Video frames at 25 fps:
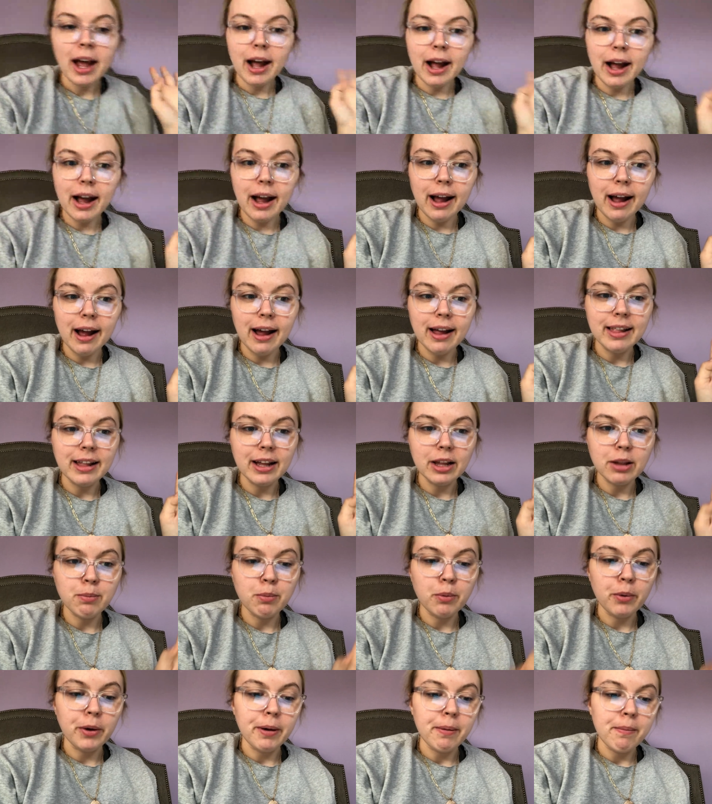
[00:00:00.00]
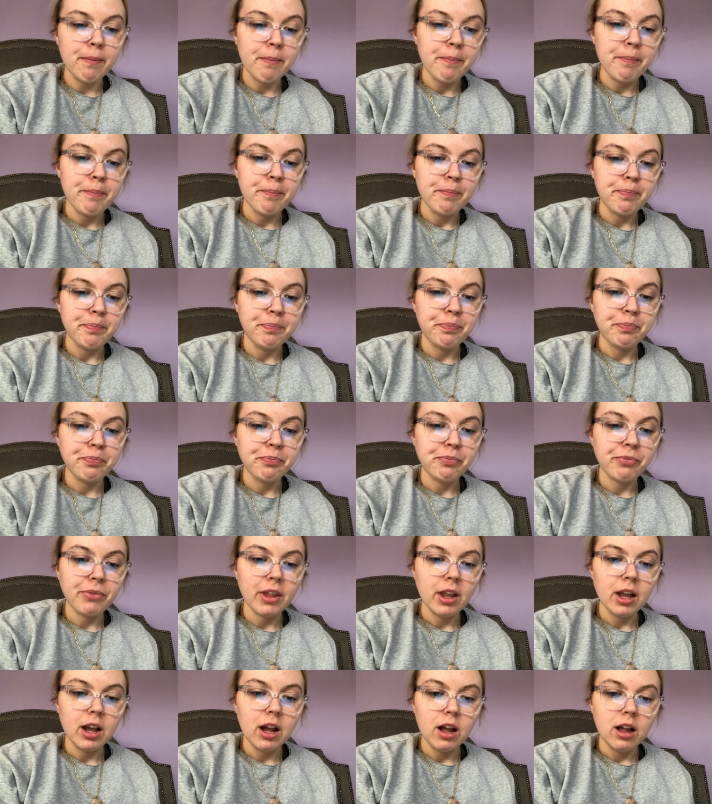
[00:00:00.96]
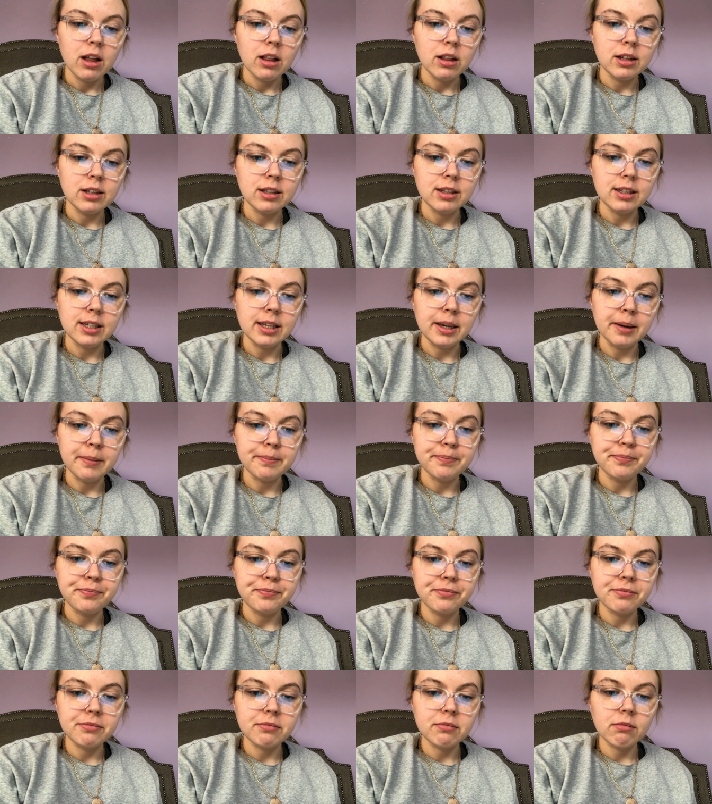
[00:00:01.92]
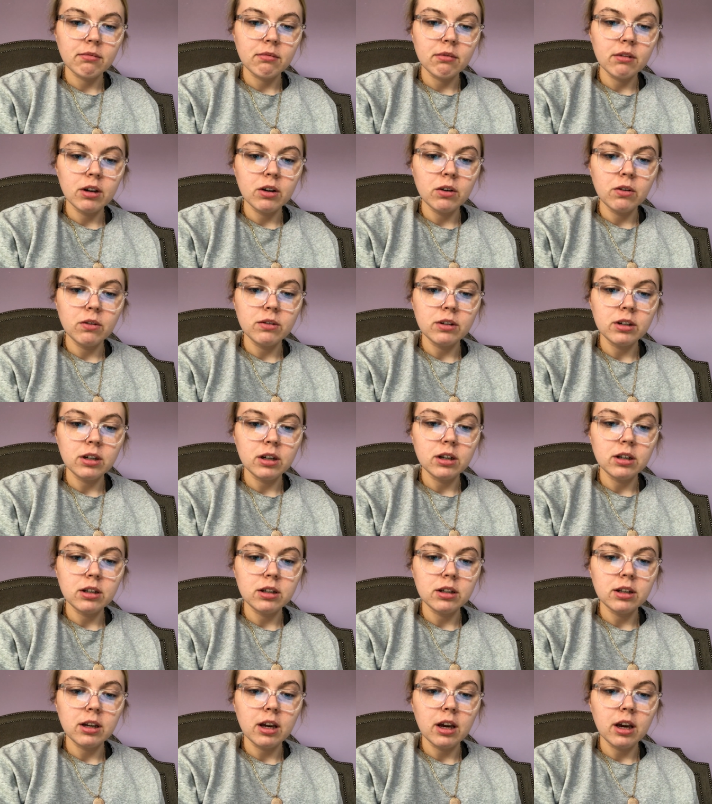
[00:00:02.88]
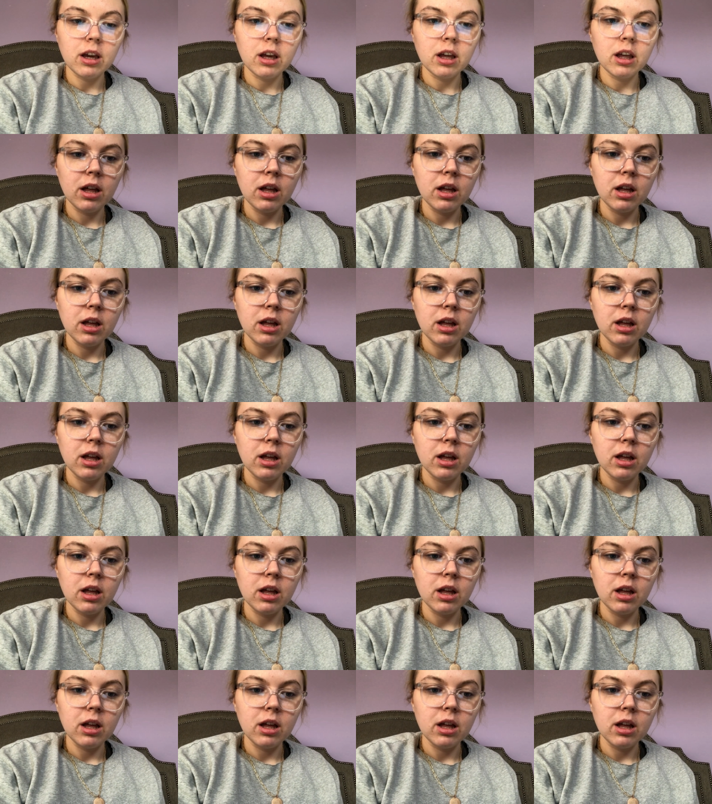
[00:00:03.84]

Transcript: not the point. Let's see, what was I gonna say?